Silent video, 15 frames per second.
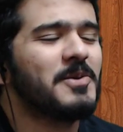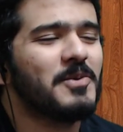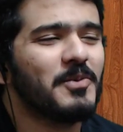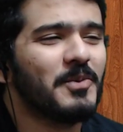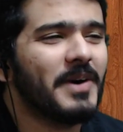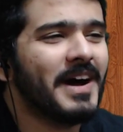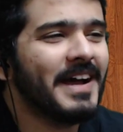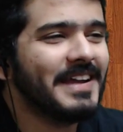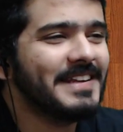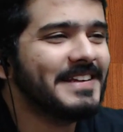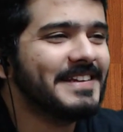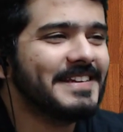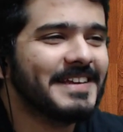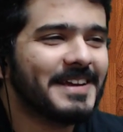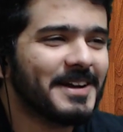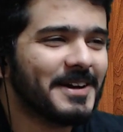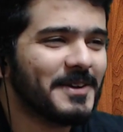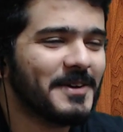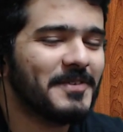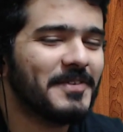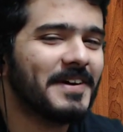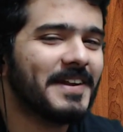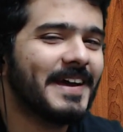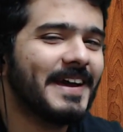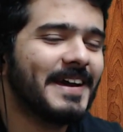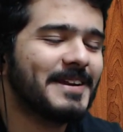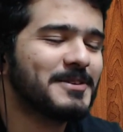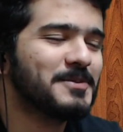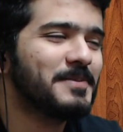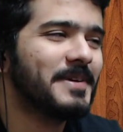Why did he cut off her
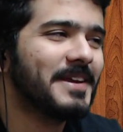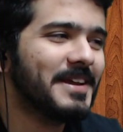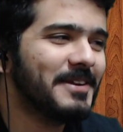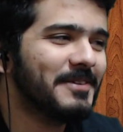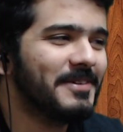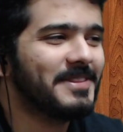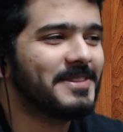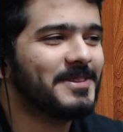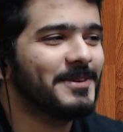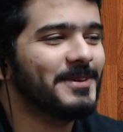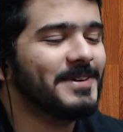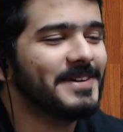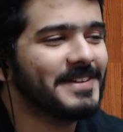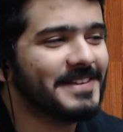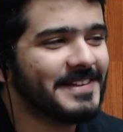hair to begin with, though?